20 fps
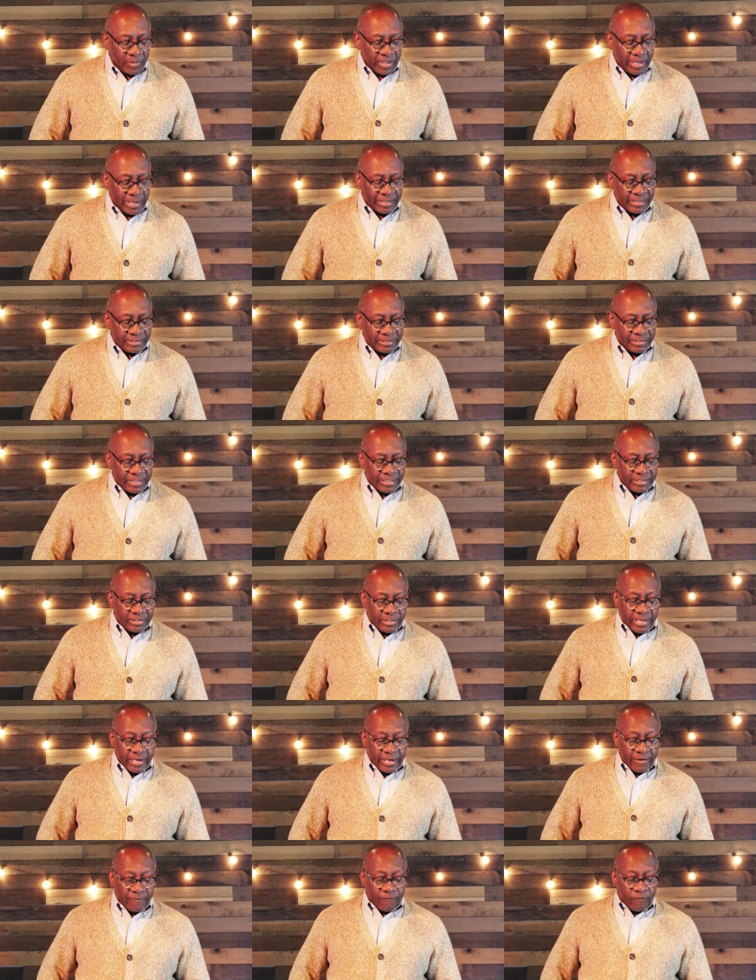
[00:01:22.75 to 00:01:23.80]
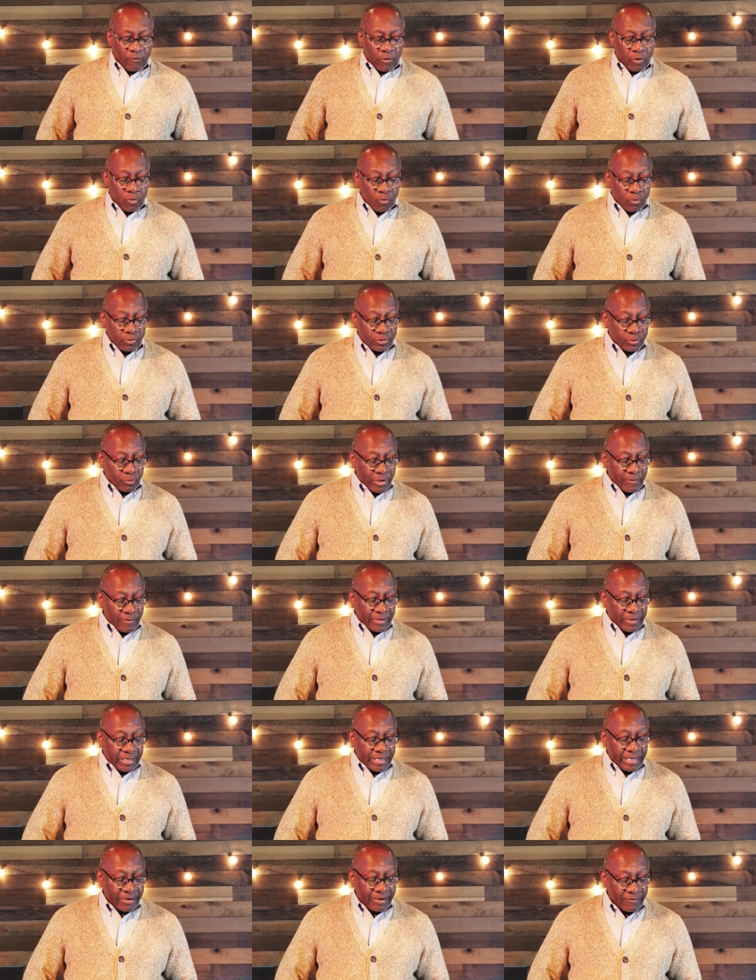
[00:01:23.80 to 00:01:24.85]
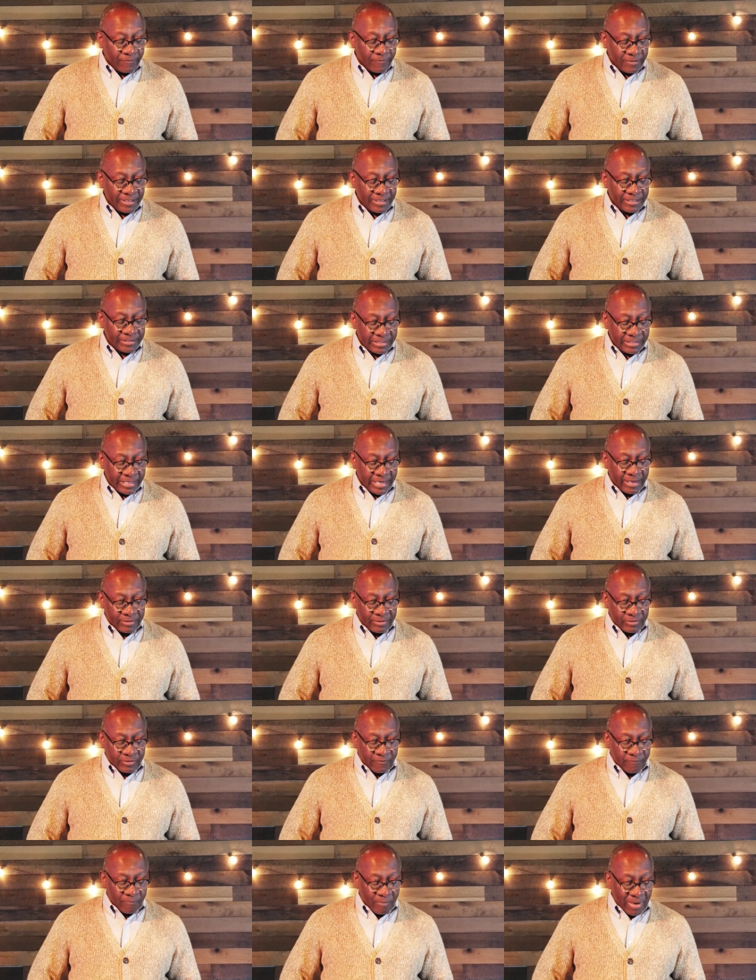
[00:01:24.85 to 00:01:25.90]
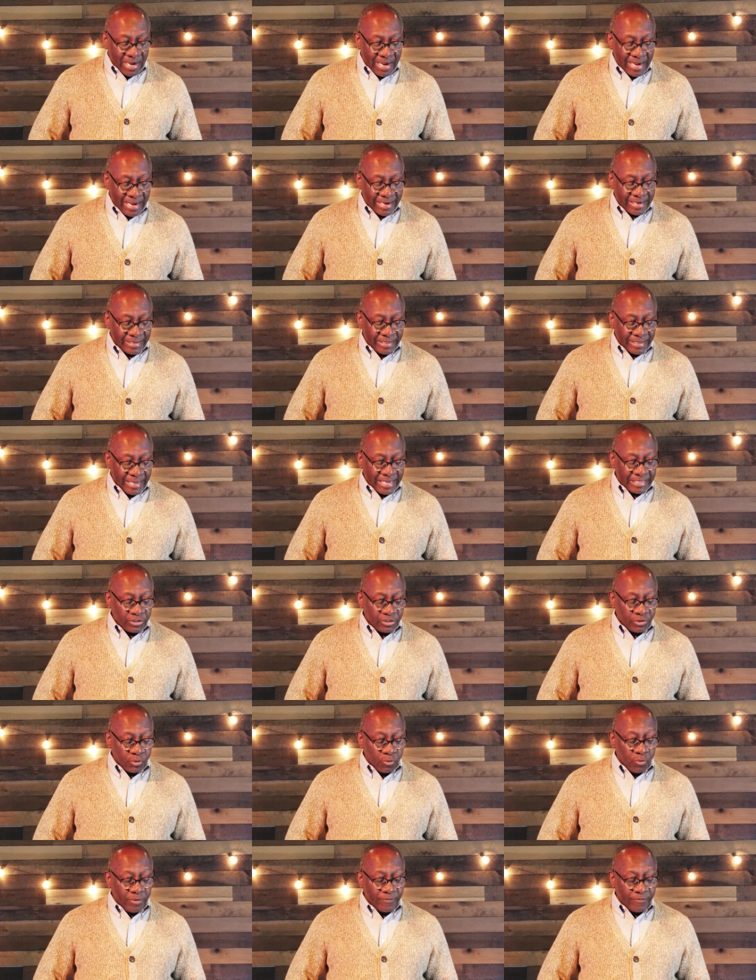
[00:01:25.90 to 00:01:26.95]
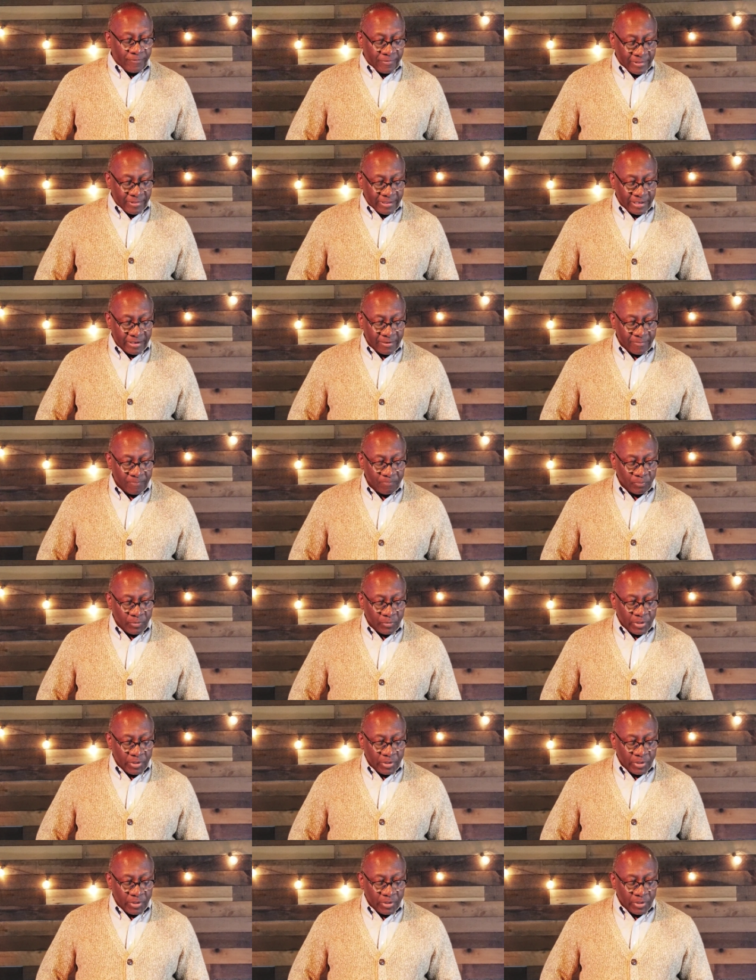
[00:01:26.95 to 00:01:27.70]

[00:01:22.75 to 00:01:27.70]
And he says, Therefore, whosoever heareth these sayings of mine and doeth them,